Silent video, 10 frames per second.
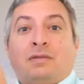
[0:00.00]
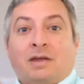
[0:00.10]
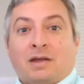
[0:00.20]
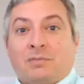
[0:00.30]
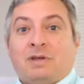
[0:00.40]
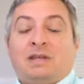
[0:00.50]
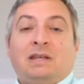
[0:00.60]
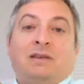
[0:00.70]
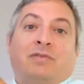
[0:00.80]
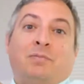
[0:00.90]
they could be
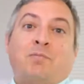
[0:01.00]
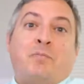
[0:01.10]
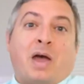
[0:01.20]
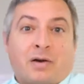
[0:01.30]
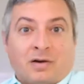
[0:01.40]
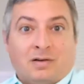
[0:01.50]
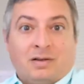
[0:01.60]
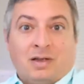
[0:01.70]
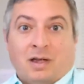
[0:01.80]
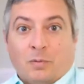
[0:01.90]
even better
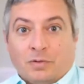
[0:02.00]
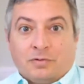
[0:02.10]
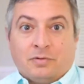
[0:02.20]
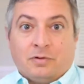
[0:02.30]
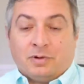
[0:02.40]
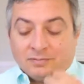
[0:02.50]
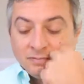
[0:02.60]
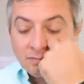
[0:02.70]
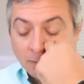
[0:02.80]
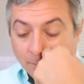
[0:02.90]
at what they're doing.
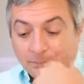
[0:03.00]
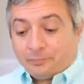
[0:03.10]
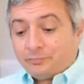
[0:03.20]
So,